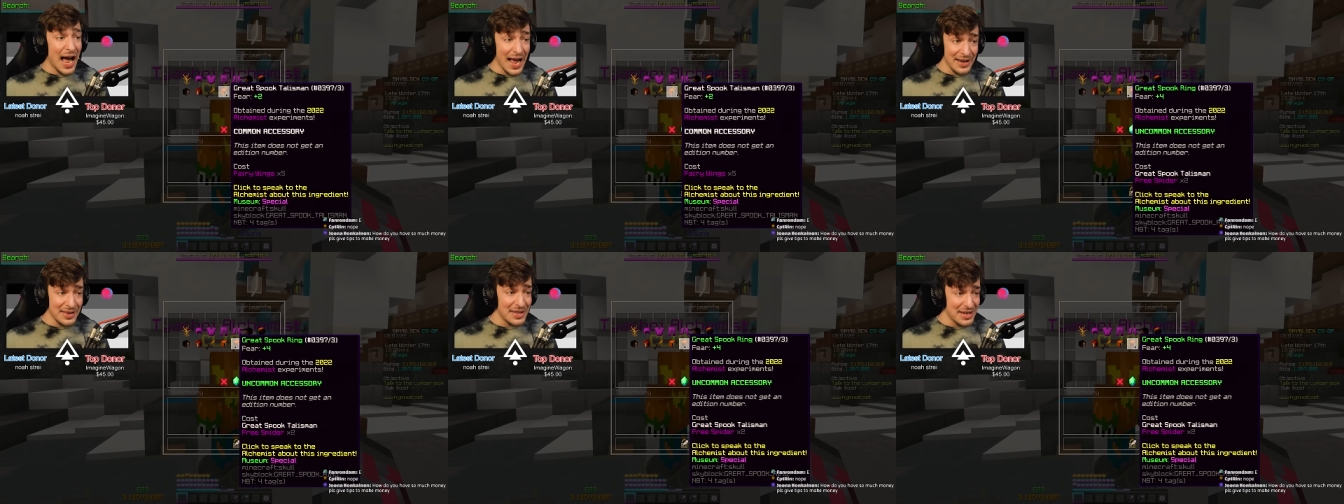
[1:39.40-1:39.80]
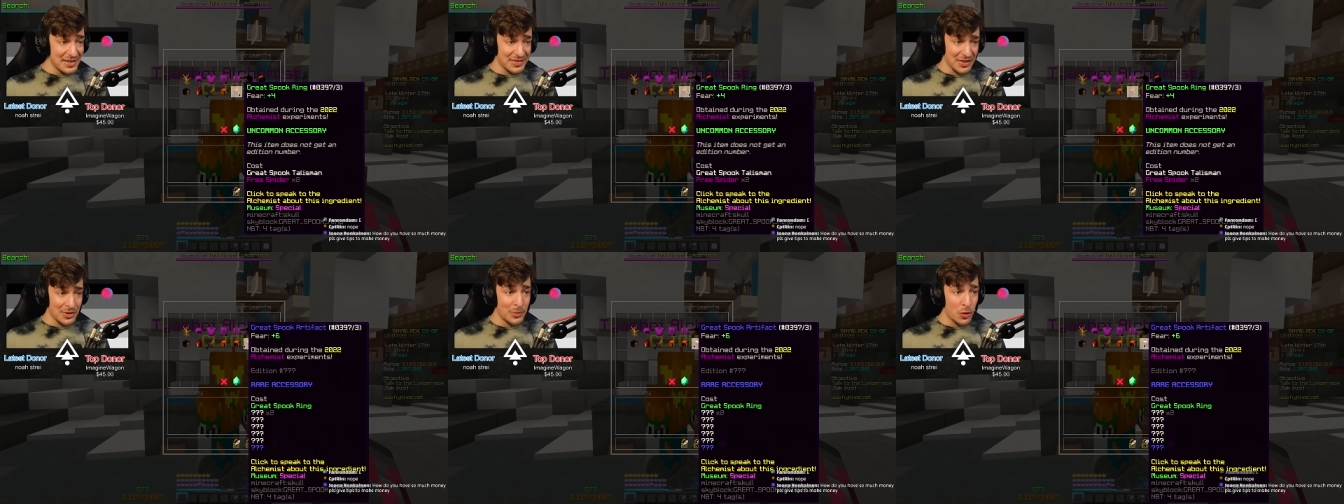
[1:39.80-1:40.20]
And
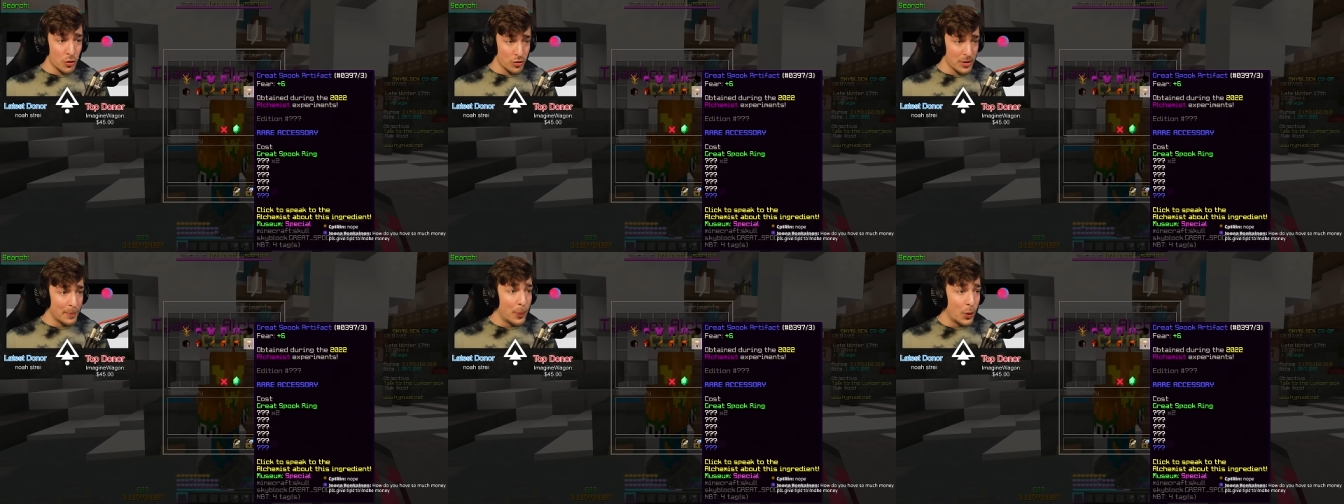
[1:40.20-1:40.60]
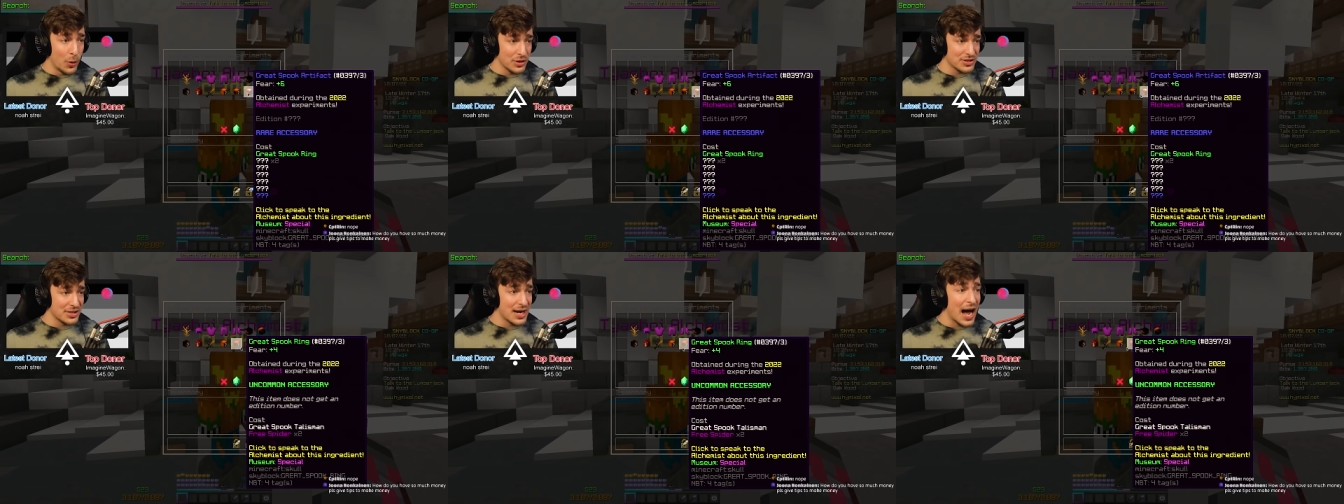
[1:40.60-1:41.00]
these are the more
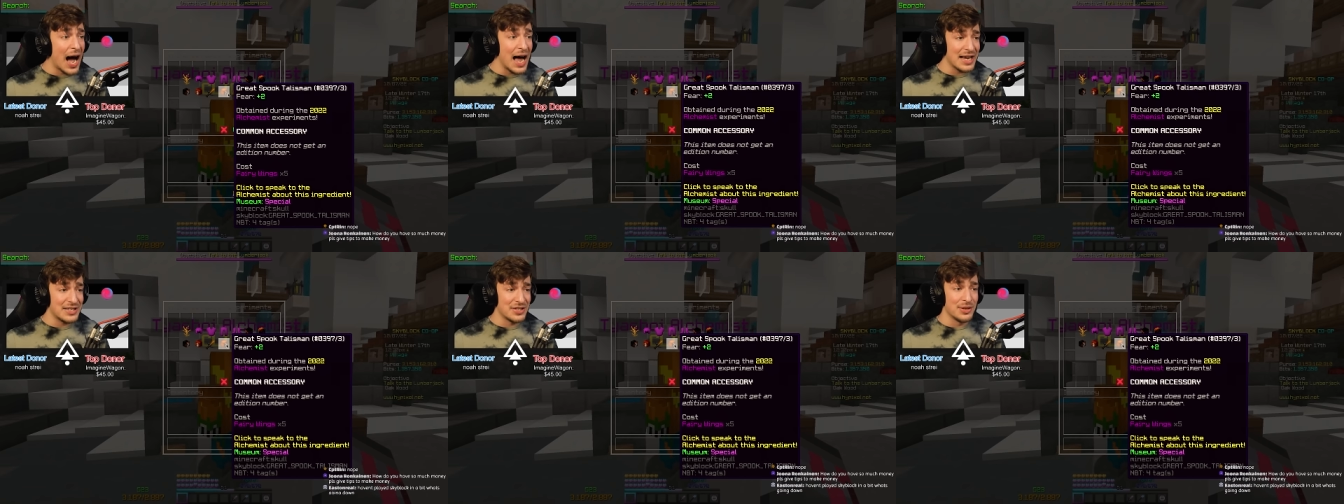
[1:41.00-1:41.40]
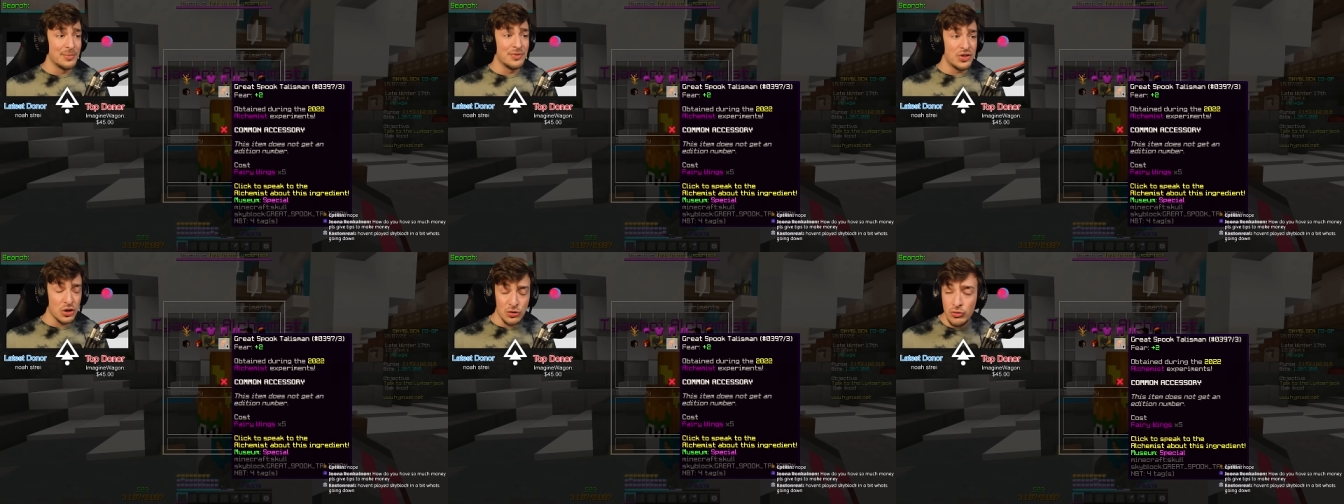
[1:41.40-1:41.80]
important items. The